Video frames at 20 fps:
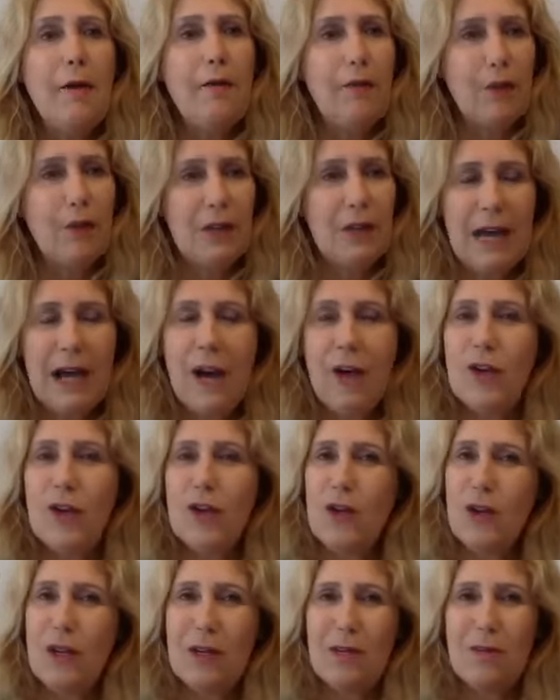For now,
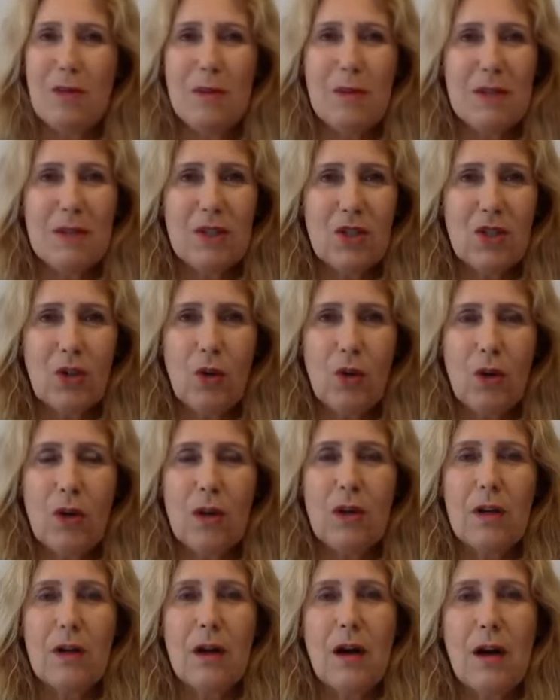you can maybe
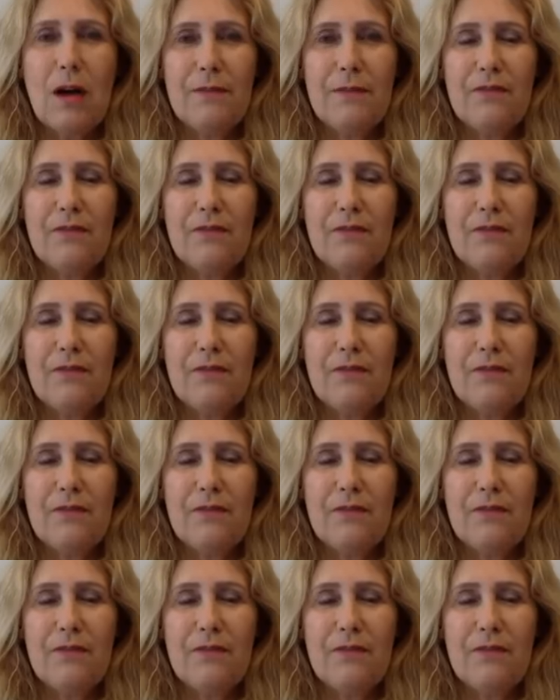store